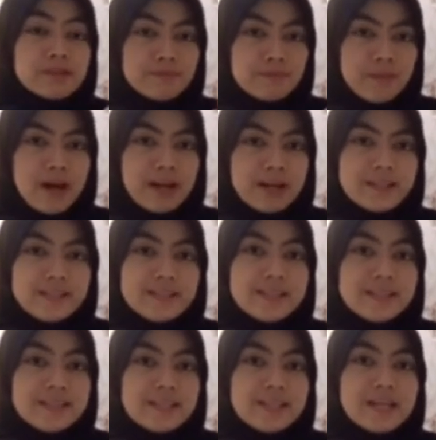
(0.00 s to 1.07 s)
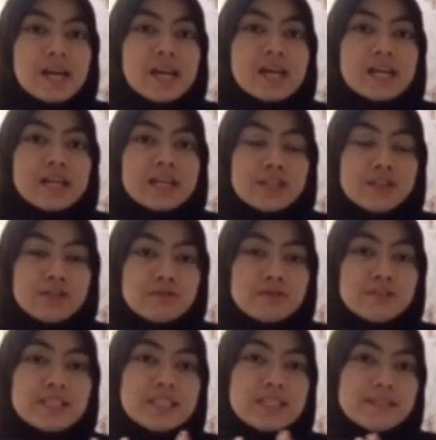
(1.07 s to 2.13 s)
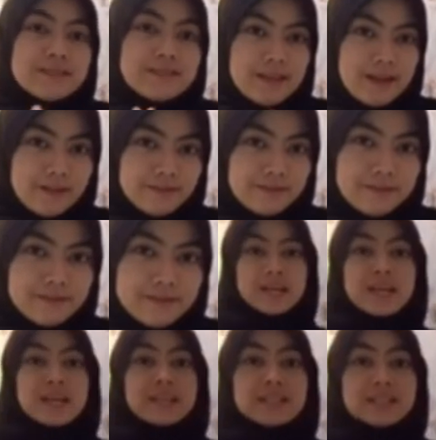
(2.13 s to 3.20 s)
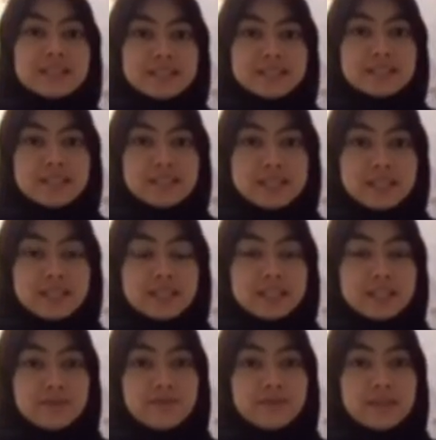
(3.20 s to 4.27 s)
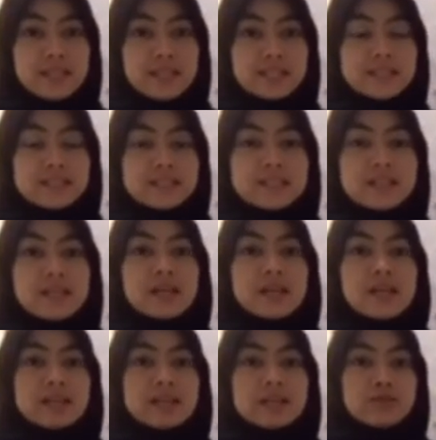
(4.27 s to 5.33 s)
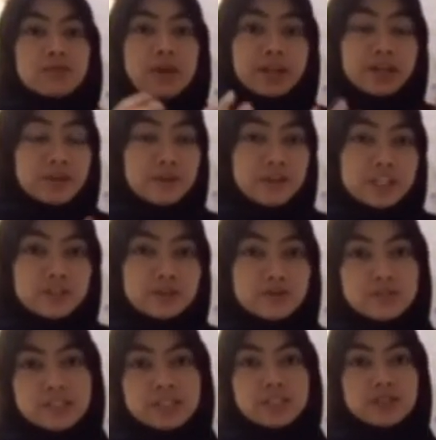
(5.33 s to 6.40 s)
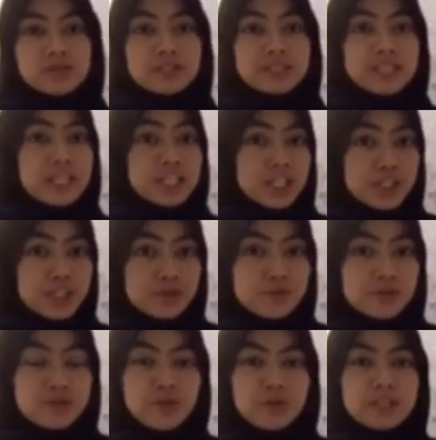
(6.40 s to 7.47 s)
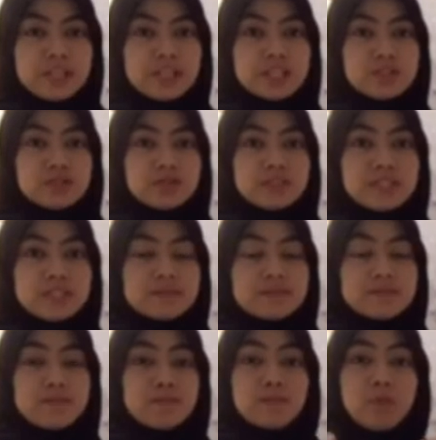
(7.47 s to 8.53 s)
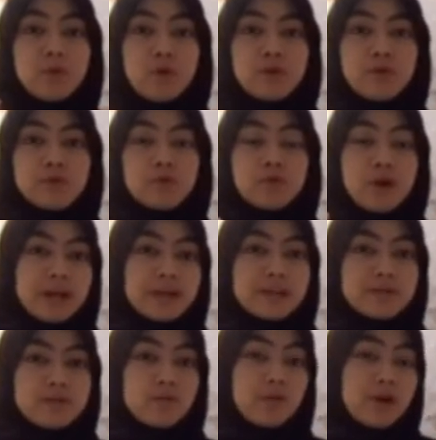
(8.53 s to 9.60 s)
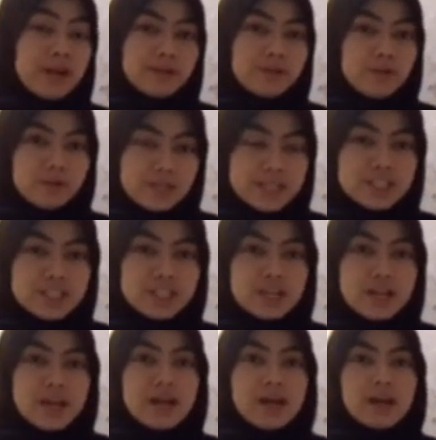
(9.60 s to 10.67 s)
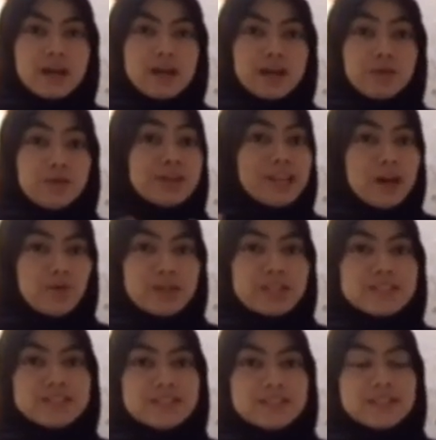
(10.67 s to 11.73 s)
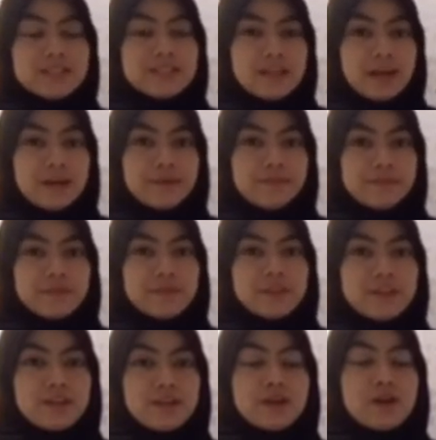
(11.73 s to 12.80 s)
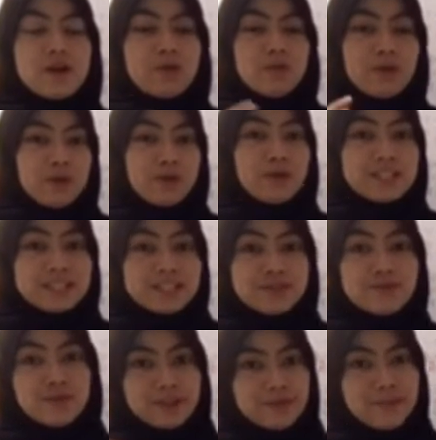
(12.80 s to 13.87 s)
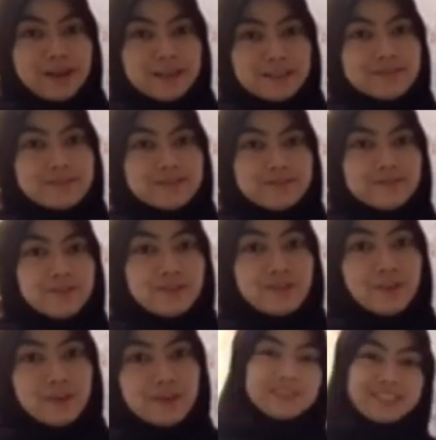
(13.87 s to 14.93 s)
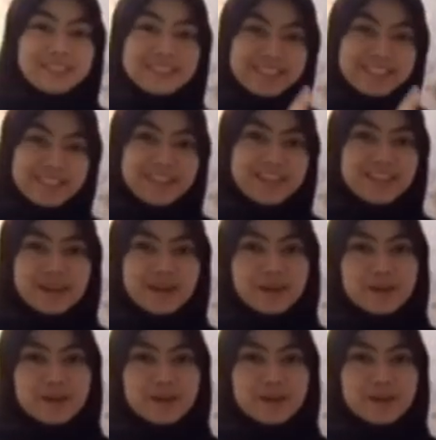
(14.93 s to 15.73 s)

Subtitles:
by the university itself. This initiative is to encourage students to seek new knowledge, to seek more wide knowledge without wasting their time while waiting for the bus, of course. So the third